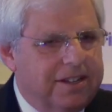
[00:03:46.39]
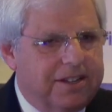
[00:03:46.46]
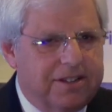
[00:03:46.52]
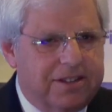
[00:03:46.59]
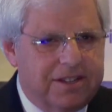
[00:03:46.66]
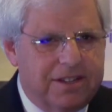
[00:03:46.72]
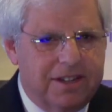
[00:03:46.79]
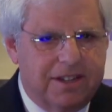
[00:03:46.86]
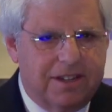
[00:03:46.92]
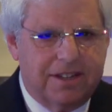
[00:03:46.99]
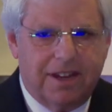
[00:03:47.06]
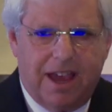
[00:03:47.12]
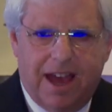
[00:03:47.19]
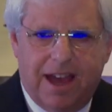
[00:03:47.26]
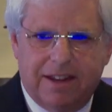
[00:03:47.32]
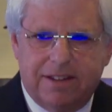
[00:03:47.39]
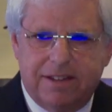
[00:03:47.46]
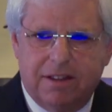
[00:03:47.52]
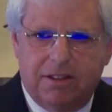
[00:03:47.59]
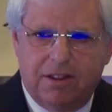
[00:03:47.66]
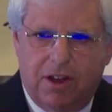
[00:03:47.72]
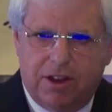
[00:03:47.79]
to sit
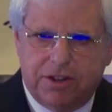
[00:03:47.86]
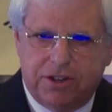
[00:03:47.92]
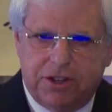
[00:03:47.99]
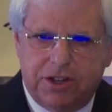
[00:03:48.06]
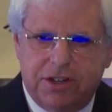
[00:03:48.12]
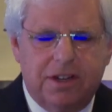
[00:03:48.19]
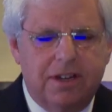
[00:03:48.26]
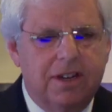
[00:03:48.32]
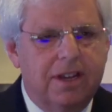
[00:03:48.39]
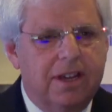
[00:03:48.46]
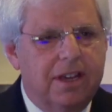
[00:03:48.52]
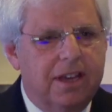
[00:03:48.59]
at lunch